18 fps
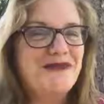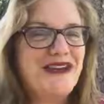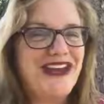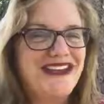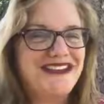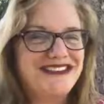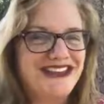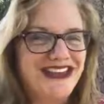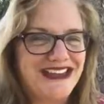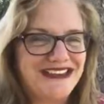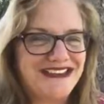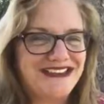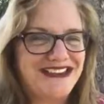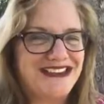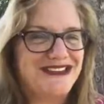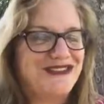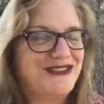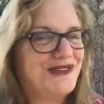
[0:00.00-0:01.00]
pay
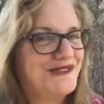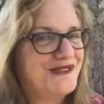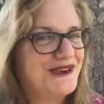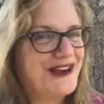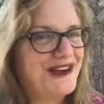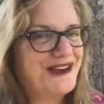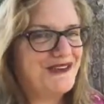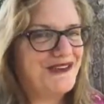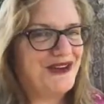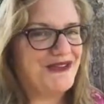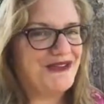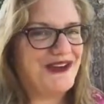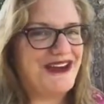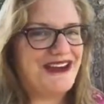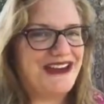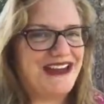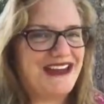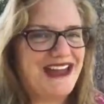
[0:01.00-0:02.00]
attention to where you are
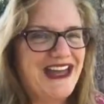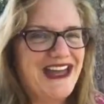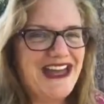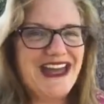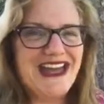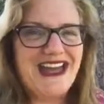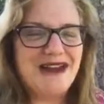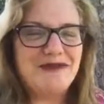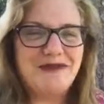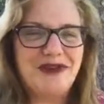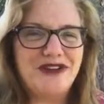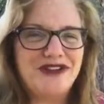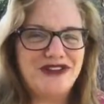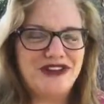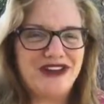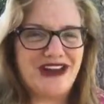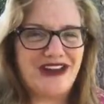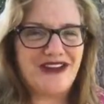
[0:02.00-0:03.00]
writing and
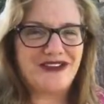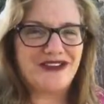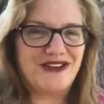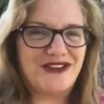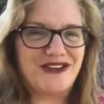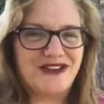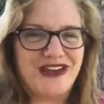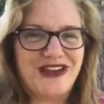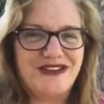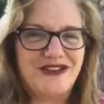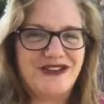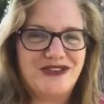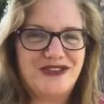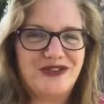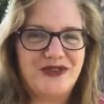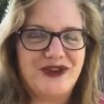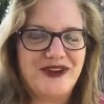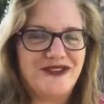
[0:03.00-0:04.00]
put your characters and your
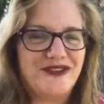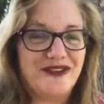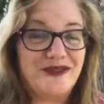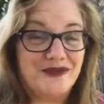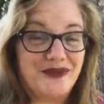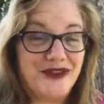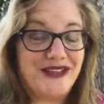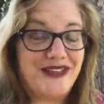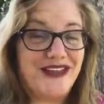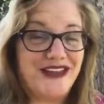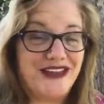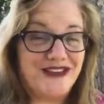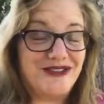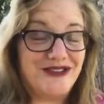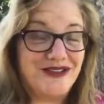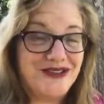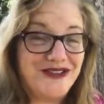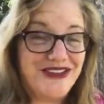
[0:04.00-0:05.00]
stories in really
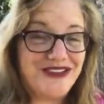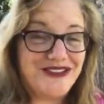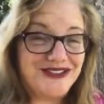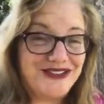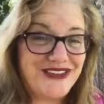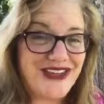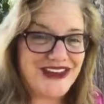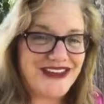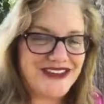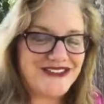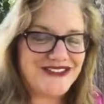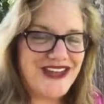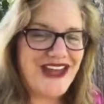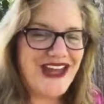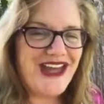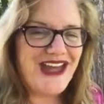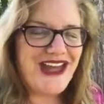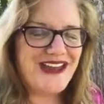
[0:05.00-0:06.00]
interesting settings
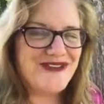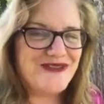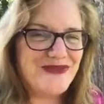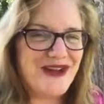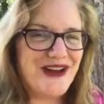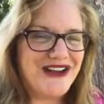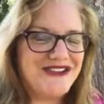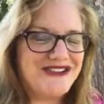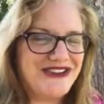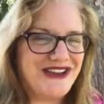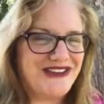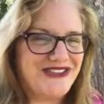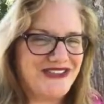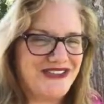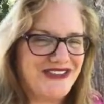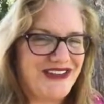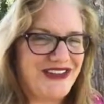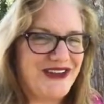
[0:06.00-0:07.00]
and watch and
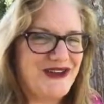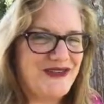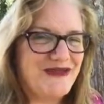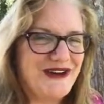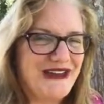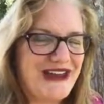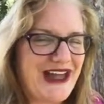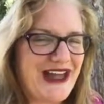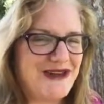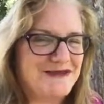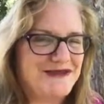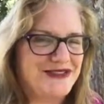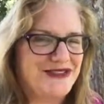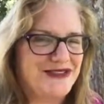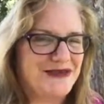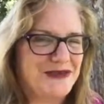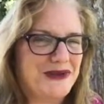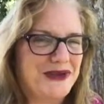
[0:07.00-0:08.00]
see what
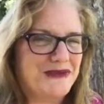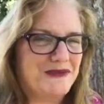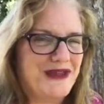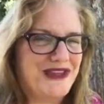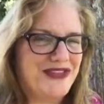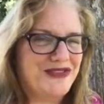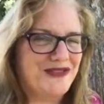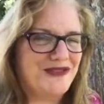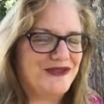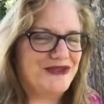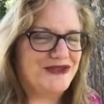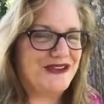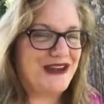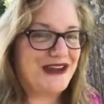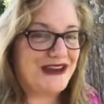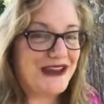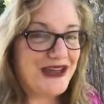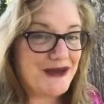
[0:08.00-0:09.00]
happens when you make those
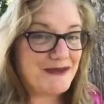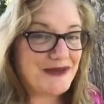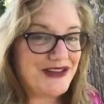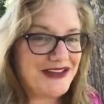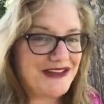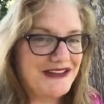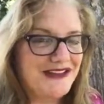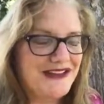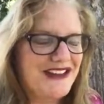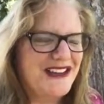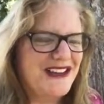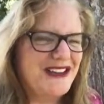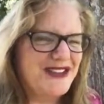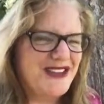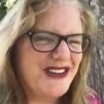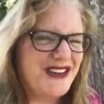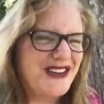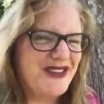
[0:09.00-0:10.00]
dynamic,
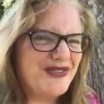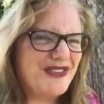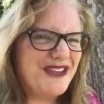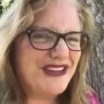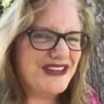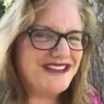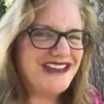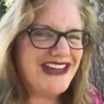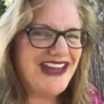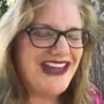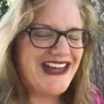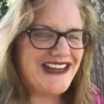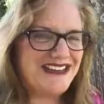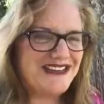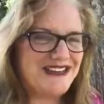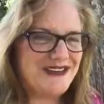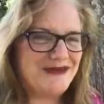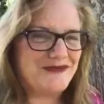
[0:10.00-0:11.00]
significant,
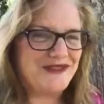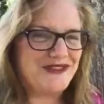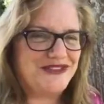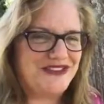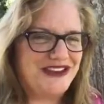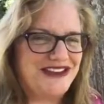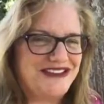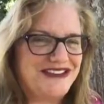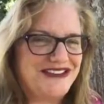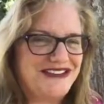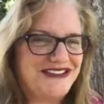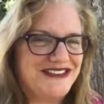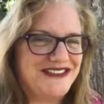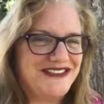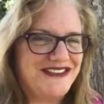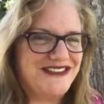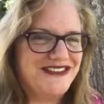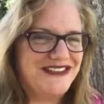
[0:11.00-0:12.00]
and simple
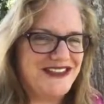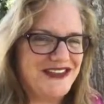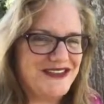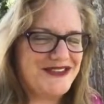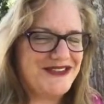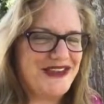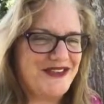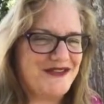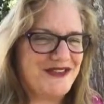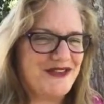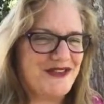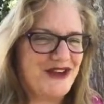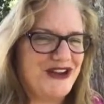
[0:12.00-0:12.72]
changes. Thanks again for